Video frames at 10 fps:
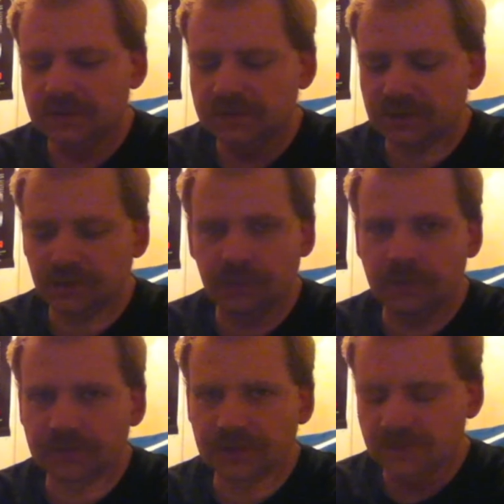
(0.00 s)
These are
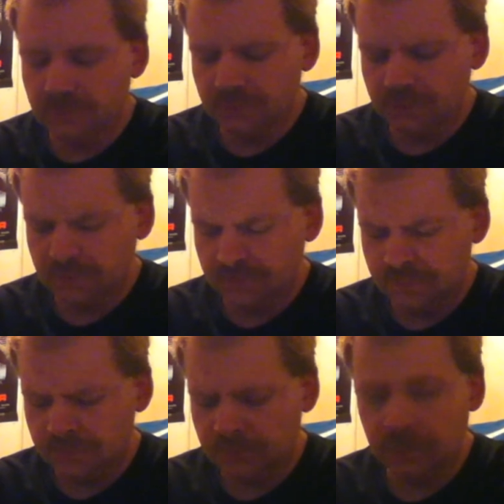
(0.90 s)
both Kenno.
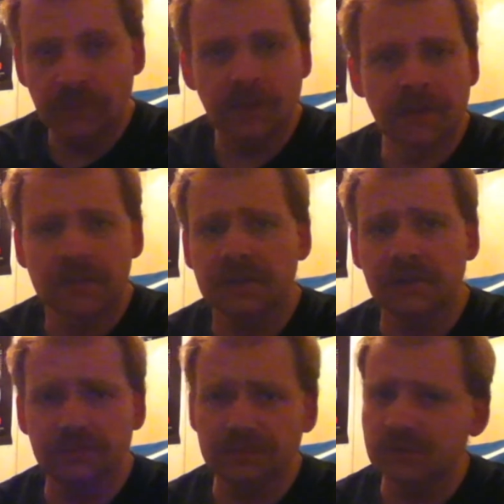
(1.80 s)

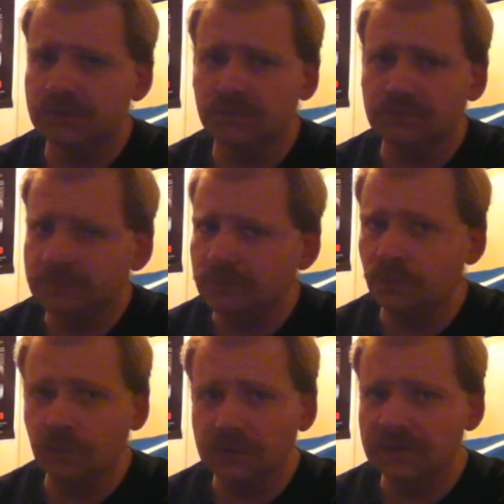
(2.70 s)
Kenno's been
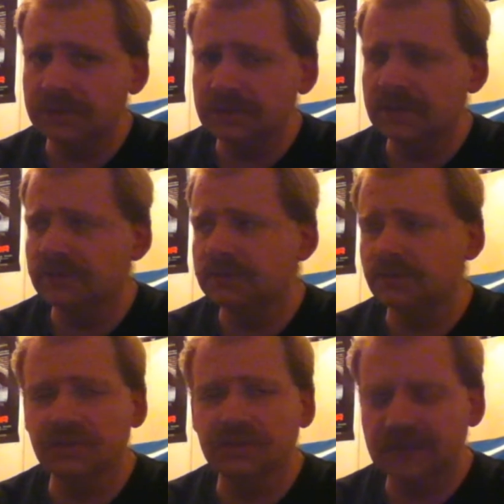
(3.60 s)
really getting some
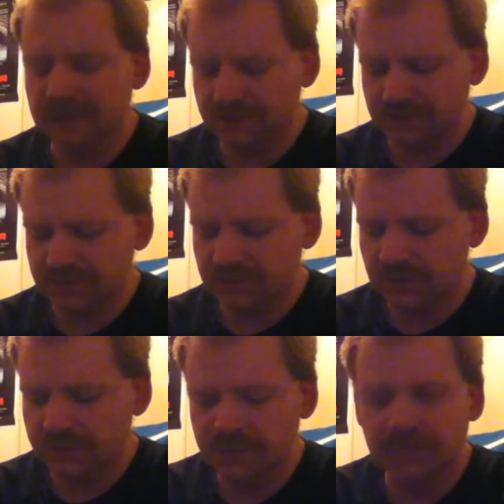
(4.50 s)
good titles
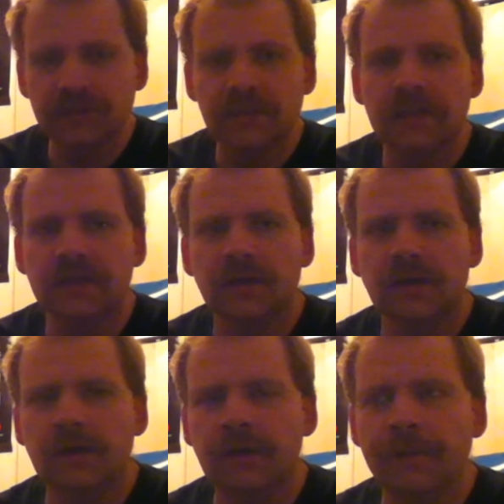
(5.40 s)
coming.
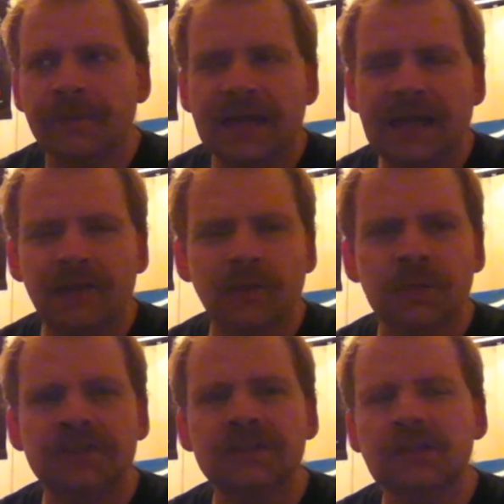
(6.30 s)
I don't know
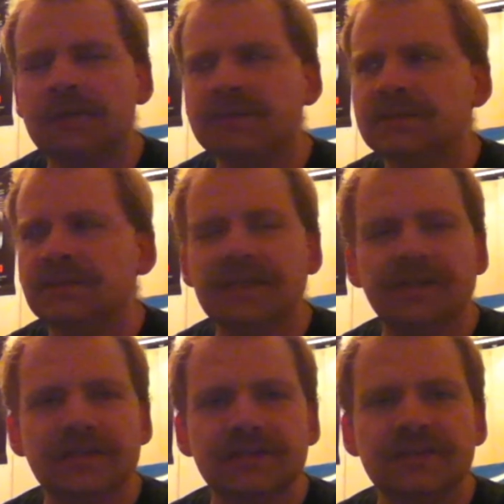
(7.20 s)
when it's coming. Later
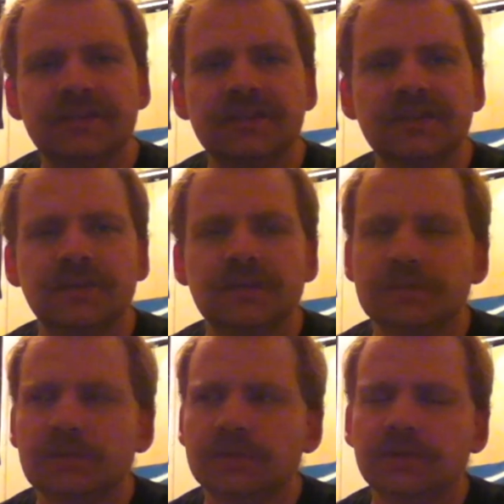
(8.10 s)
on this year, we're
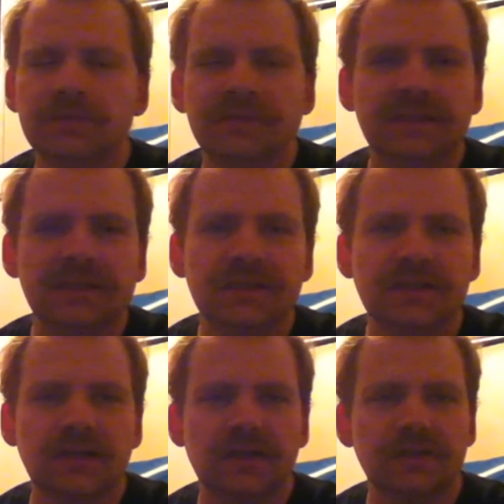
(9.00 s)
supposed to be getting
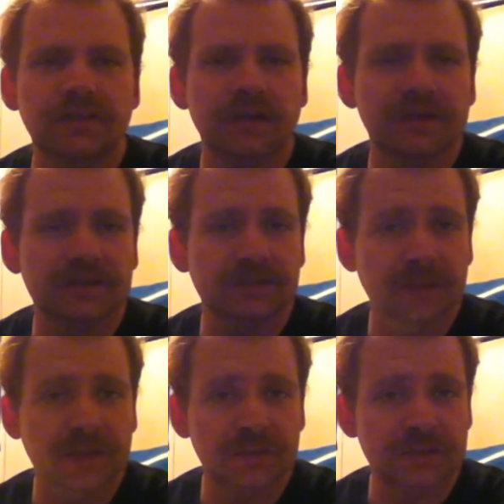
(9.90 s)
The Park Is
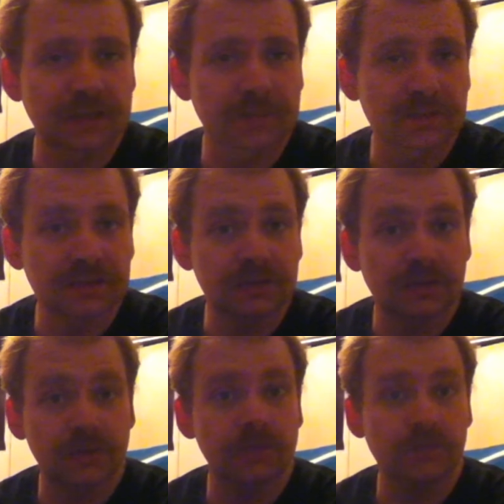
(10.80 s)
Mine with Tommy Lee
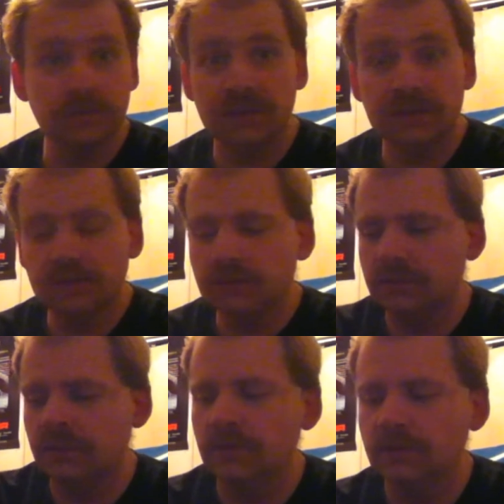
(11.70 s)
Jones from Kenno.
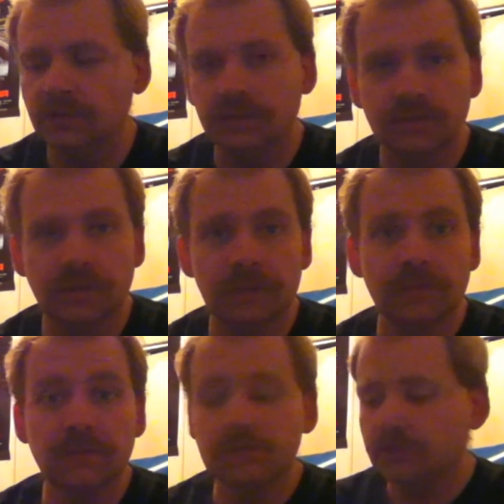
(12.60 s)
So I'm
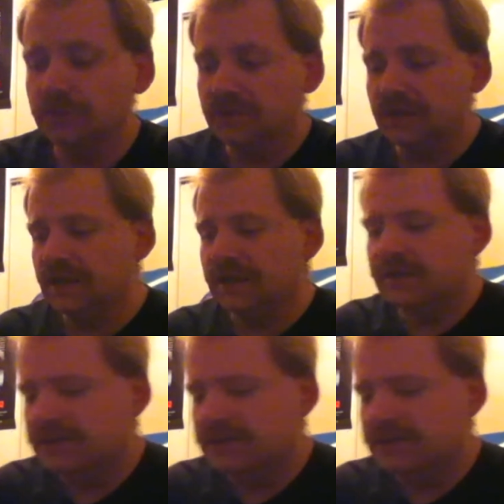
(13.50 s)
looking forward to that.